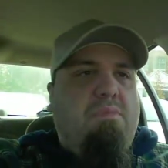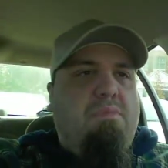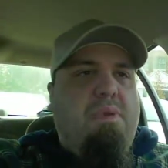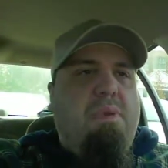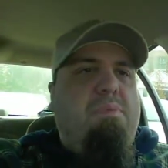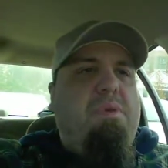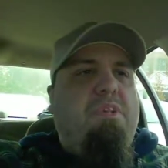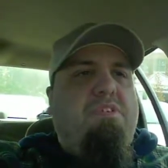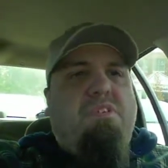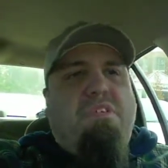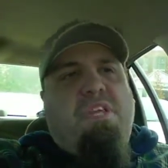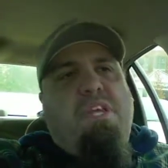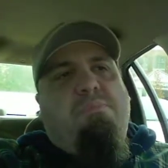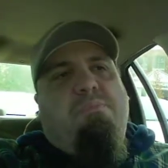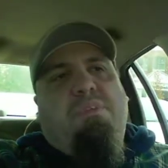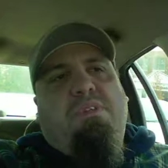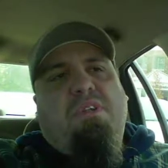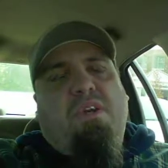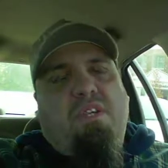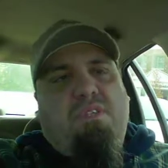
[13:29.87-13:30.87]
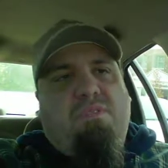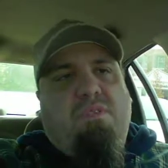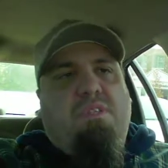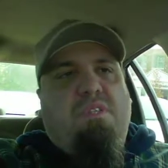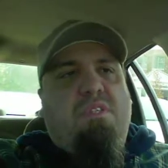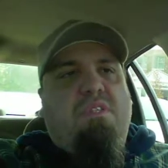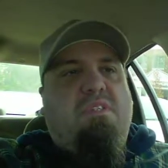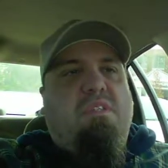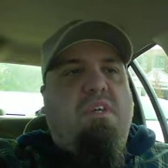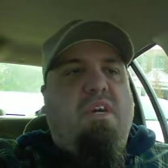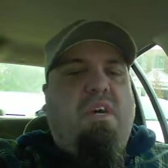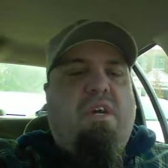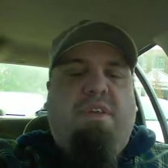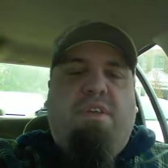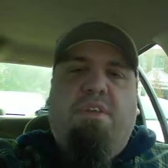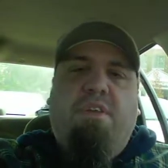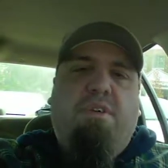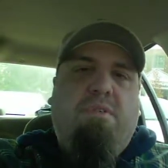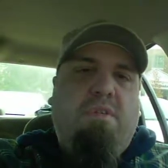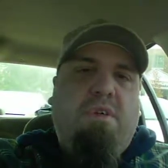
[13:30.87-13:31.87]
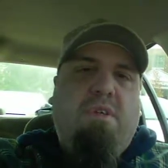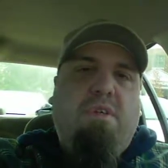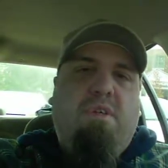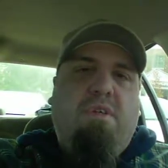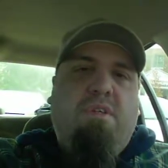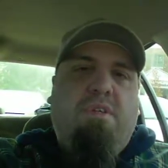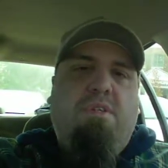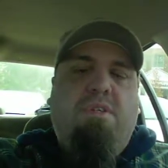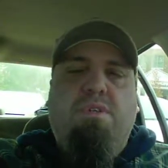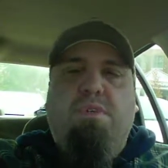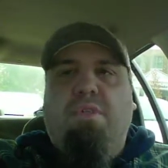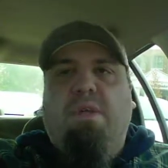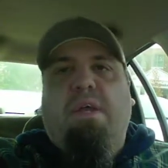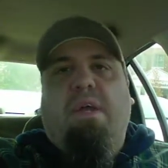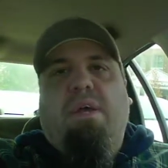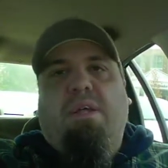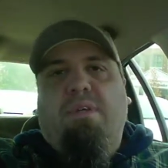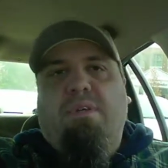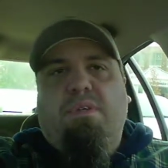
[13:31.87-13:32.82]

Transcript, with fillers: Maybe I should keep in touch with this guy. You know what? Do that.